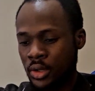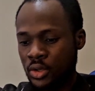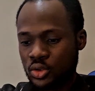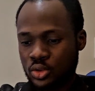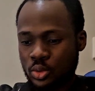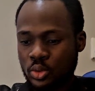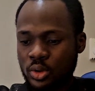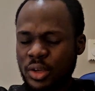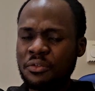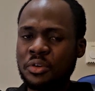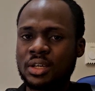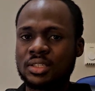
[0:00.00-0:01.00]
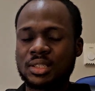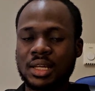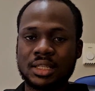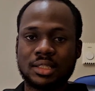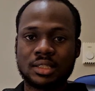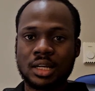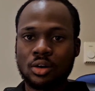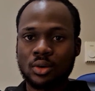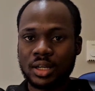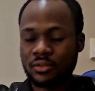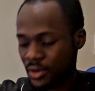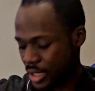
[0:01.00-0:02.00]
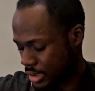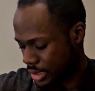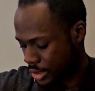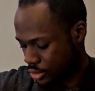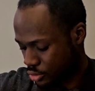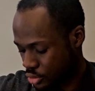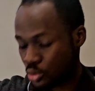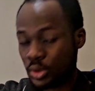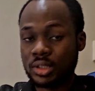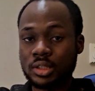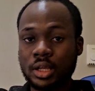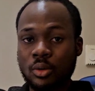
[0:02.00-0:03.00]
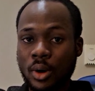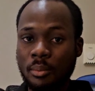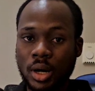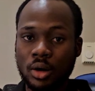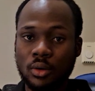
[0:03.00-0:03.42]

So if you are starting, I would advise that you do it the one by